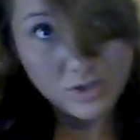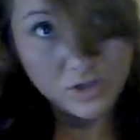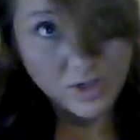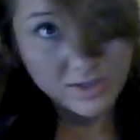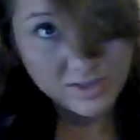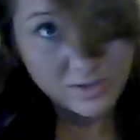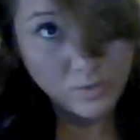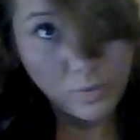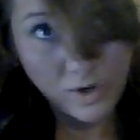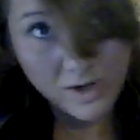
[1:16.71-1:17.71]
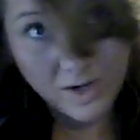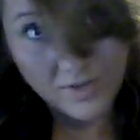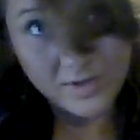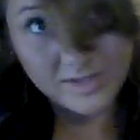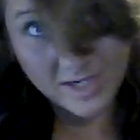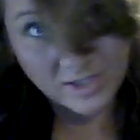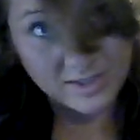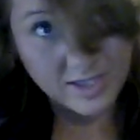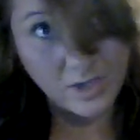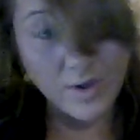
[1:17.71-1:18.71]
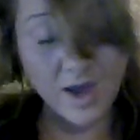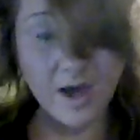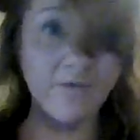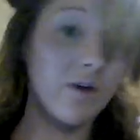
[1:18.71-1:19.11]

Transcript: just work on the sections that you have,